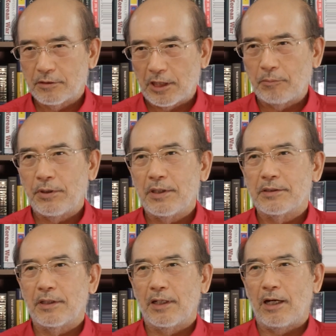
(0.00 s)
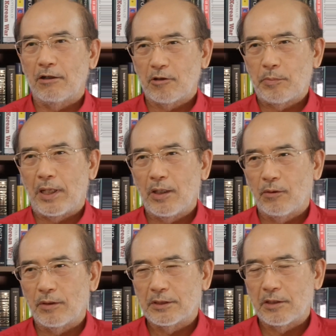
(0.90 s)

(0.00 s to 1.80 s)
Japanese archipelago is